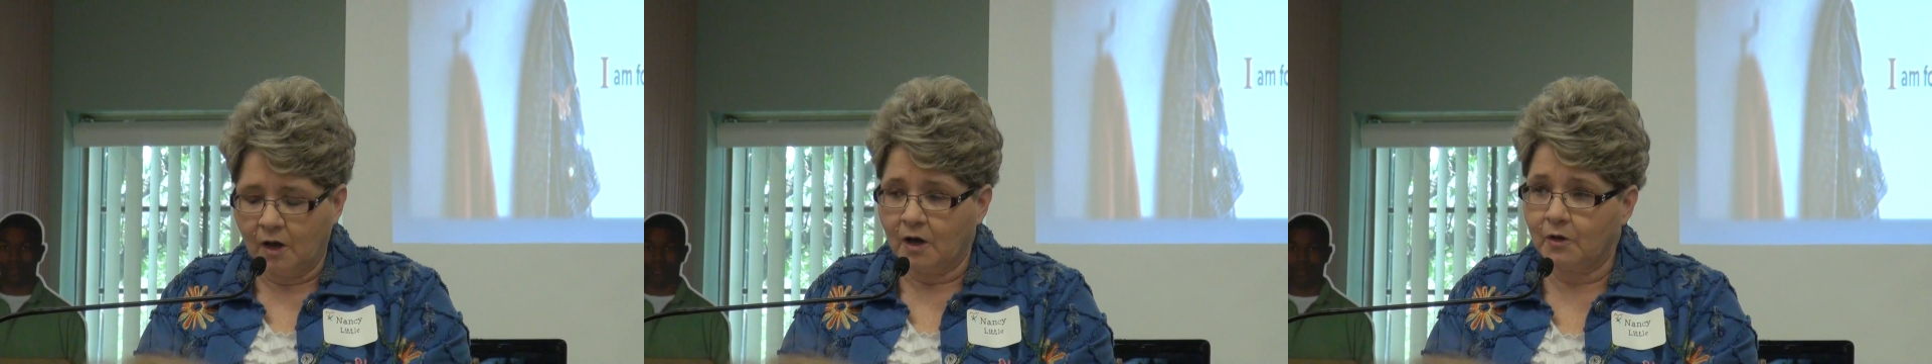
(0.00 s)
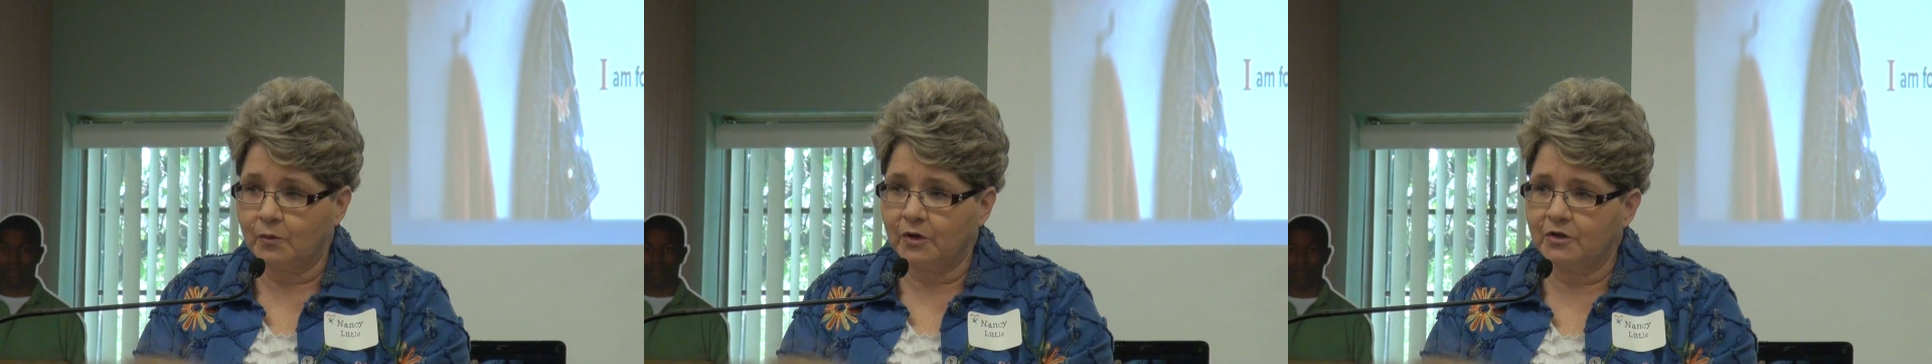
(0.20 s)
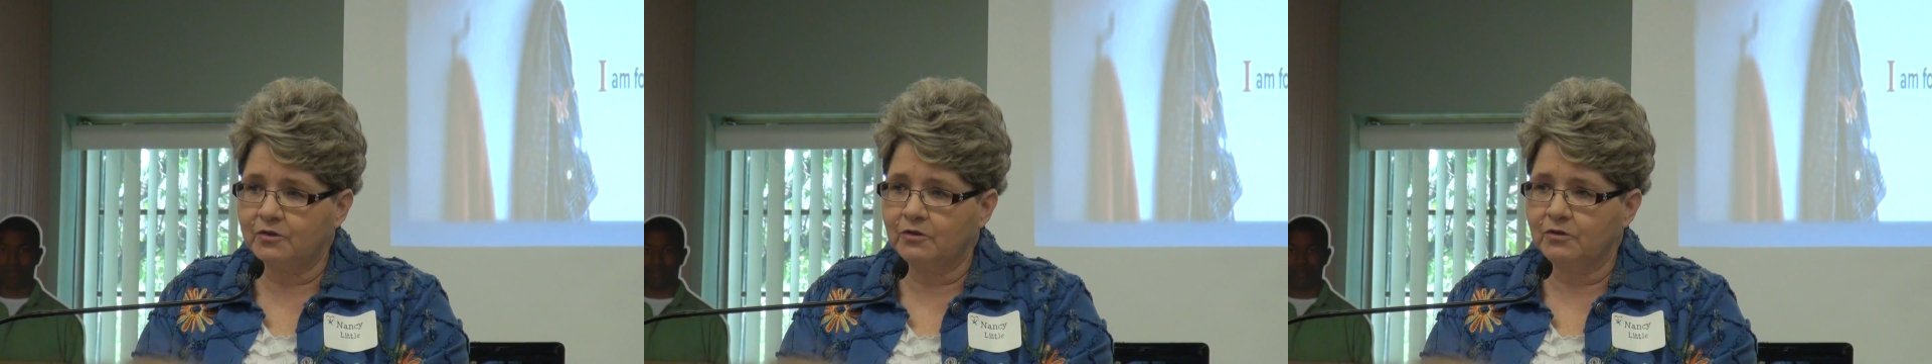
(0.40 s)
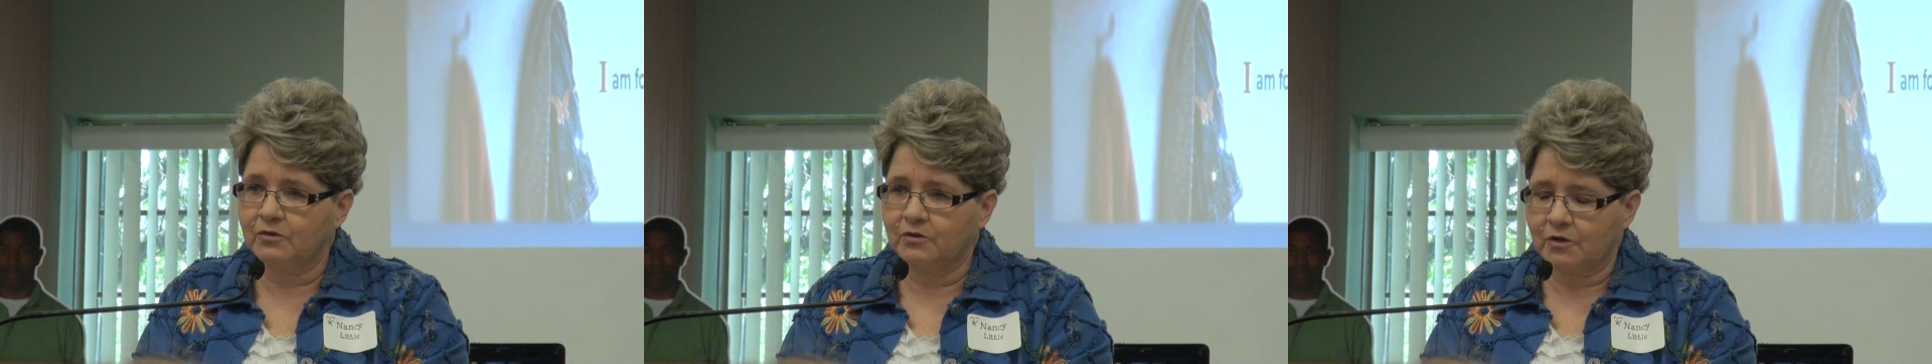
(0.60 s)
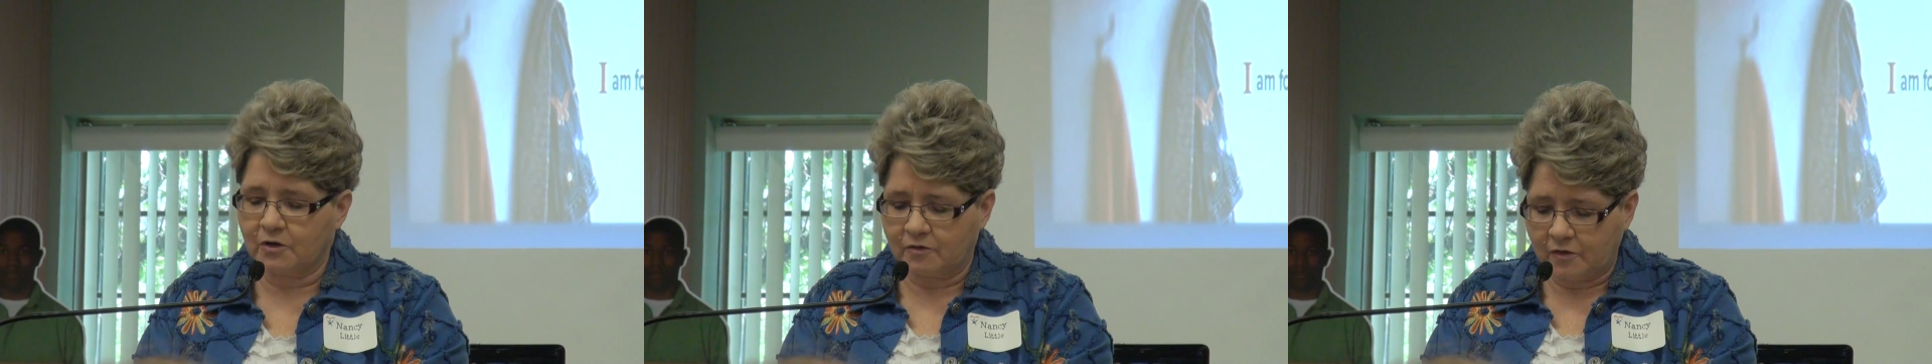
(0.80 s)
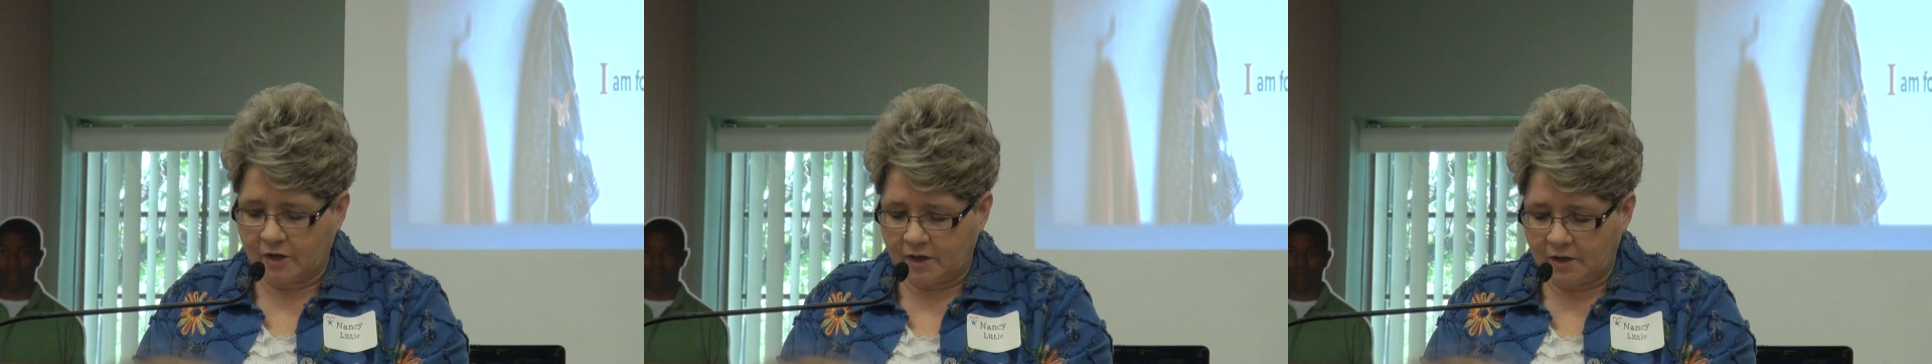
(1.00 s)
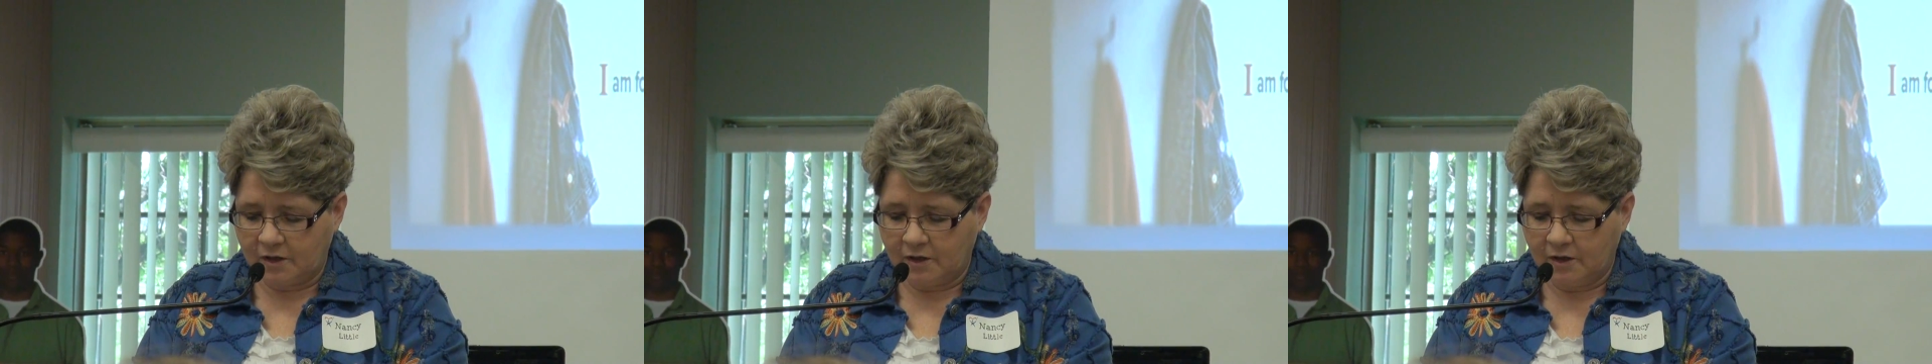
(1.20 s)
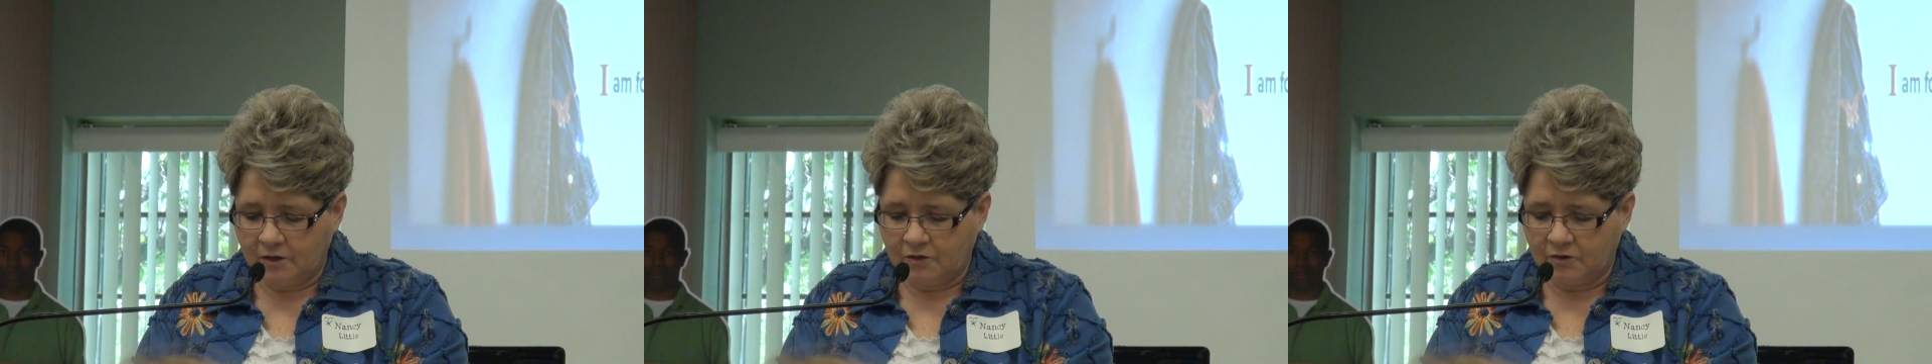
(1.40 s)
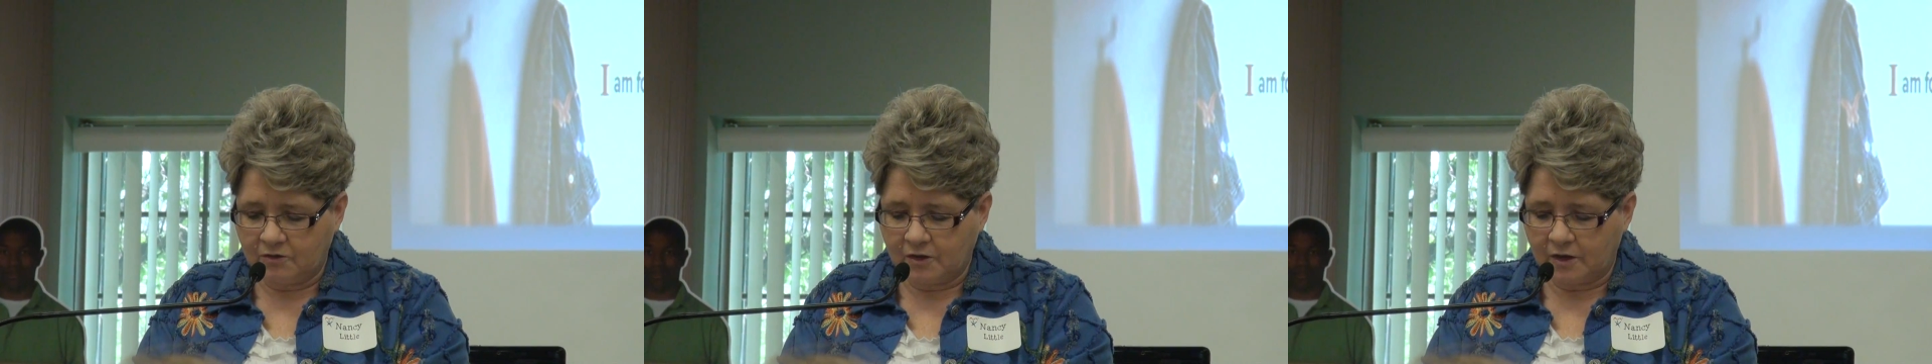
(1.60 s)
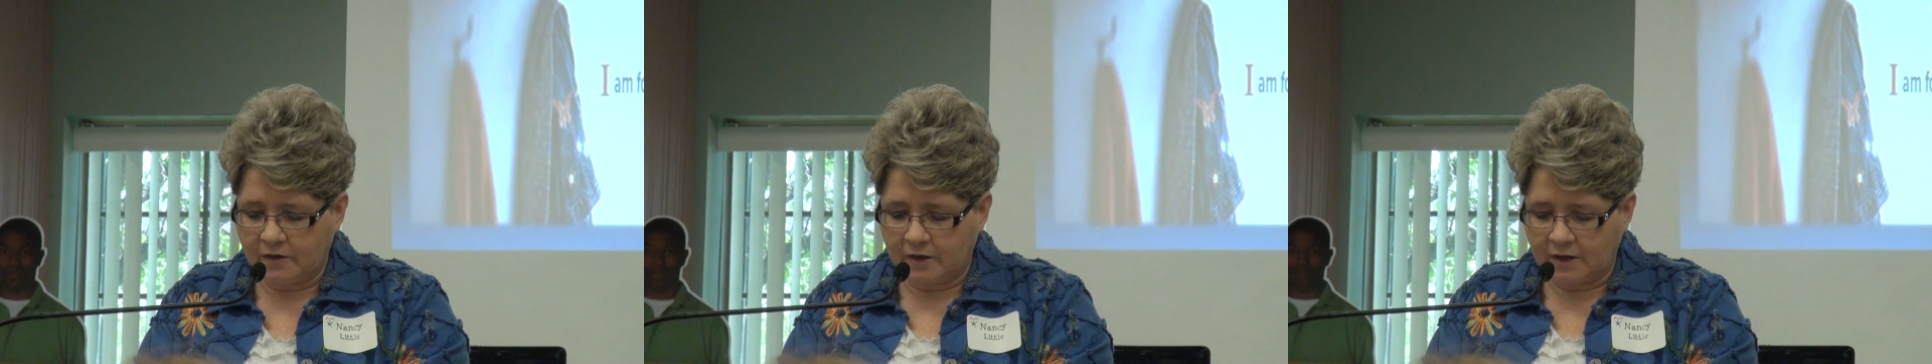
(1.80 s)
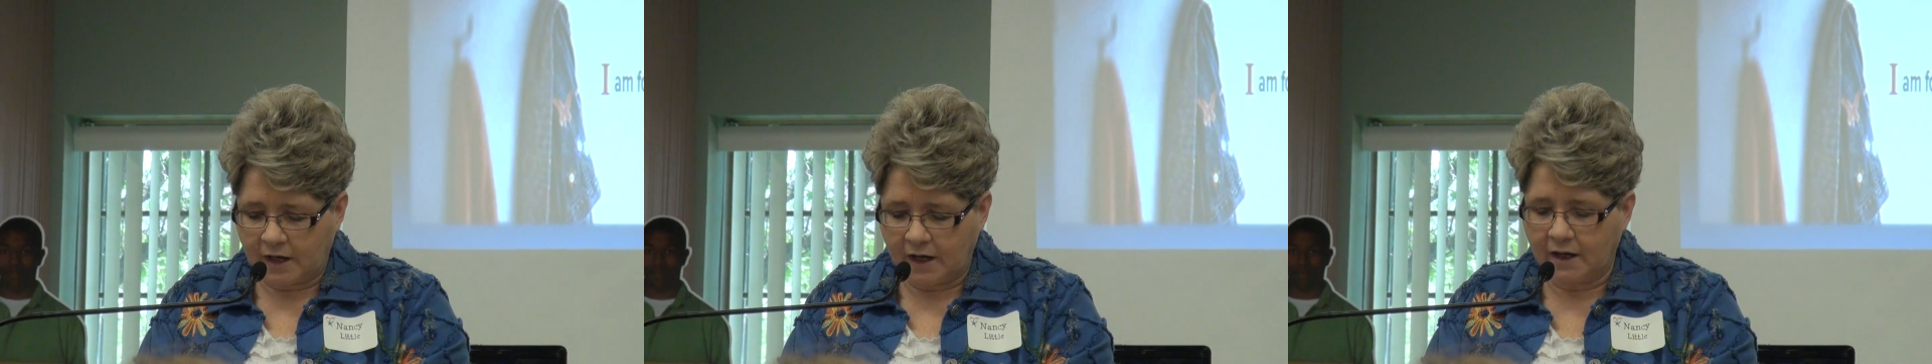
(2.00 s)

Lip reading: A recent survey said that